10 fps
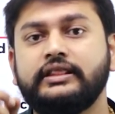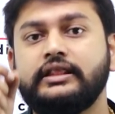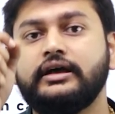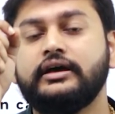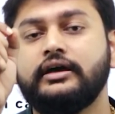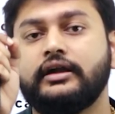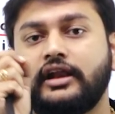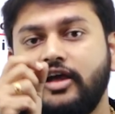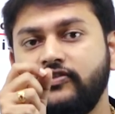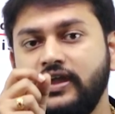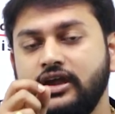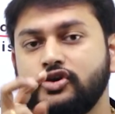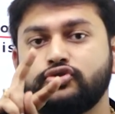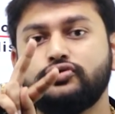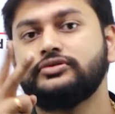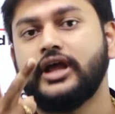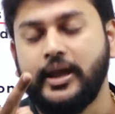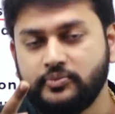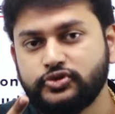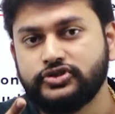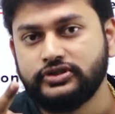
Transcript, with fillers: the Ravi two times.